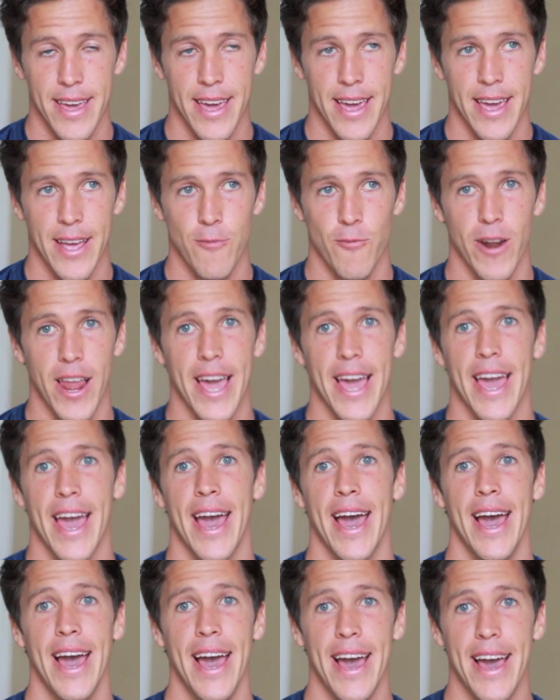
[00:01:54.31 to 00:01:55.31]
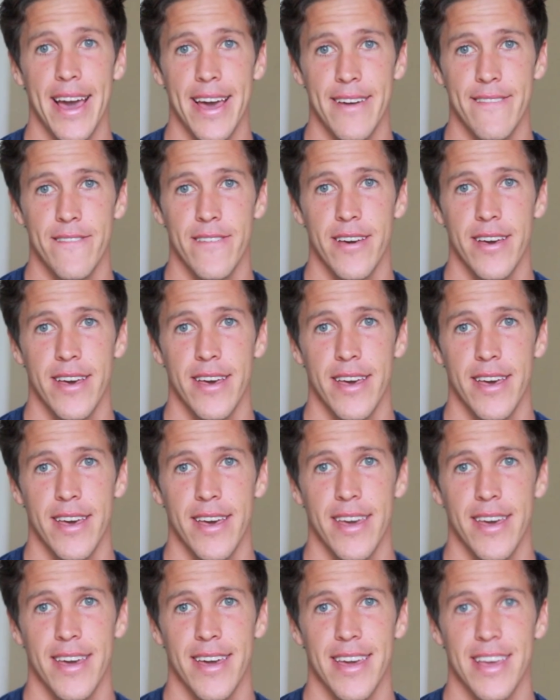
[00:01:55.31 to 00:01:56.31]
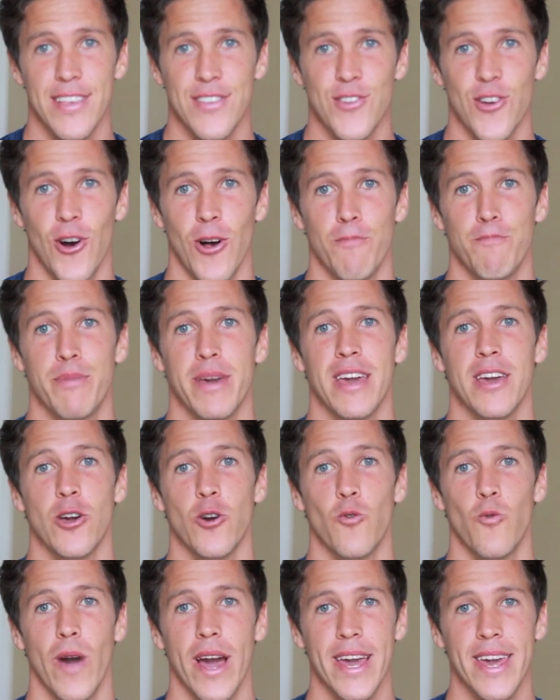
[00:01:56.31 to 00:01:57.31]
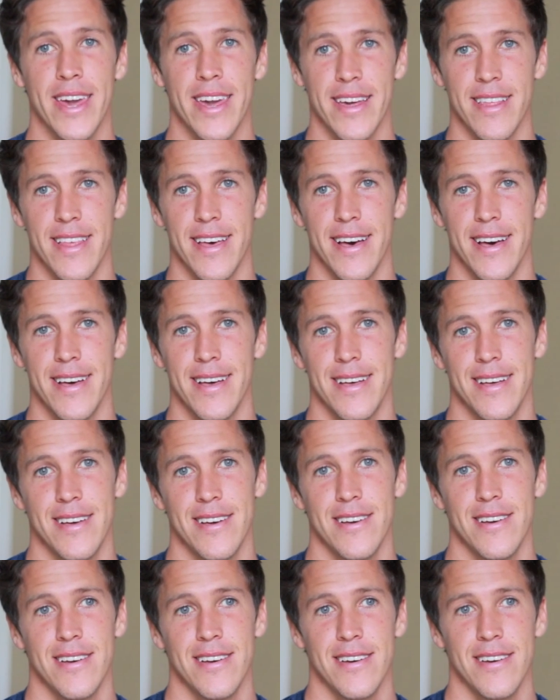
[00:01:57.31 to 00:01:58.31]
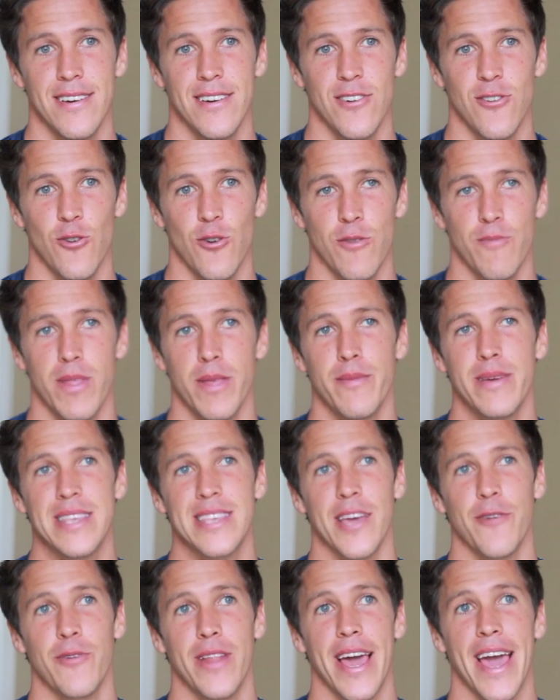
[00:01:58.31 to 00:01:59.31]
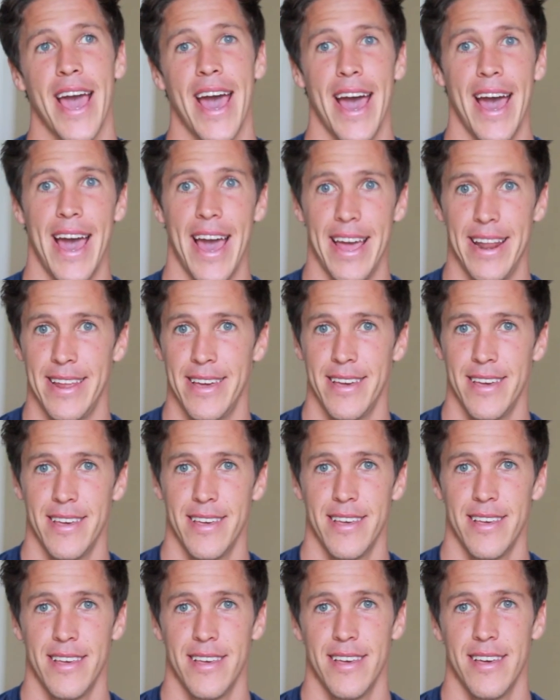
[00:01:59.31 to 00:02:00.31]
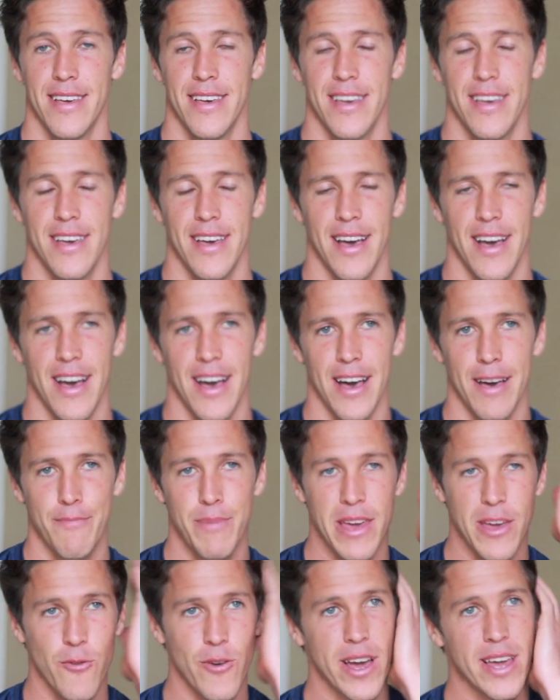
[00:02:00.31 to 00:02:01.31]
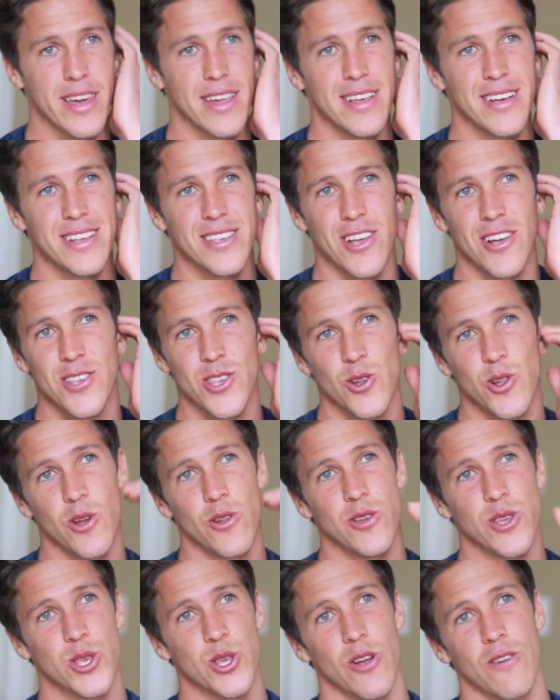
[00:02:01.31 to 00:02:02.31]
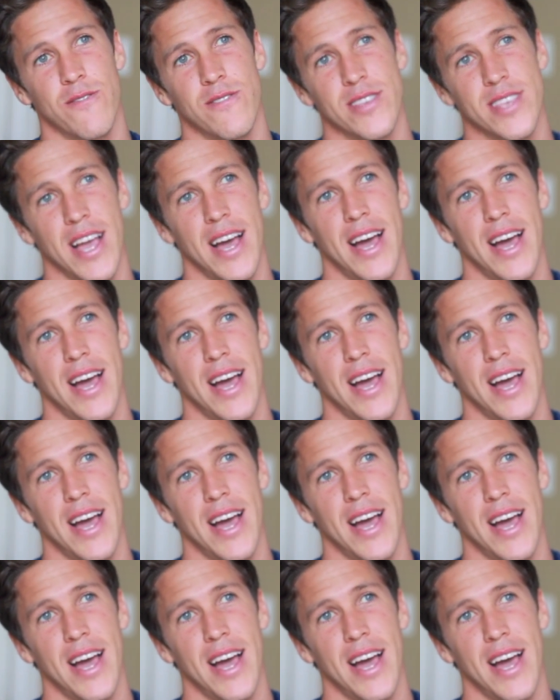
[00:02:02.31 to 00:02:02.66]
And what I have is called pinguecula, or let me say what I had. Pinguecula is also known as surfer's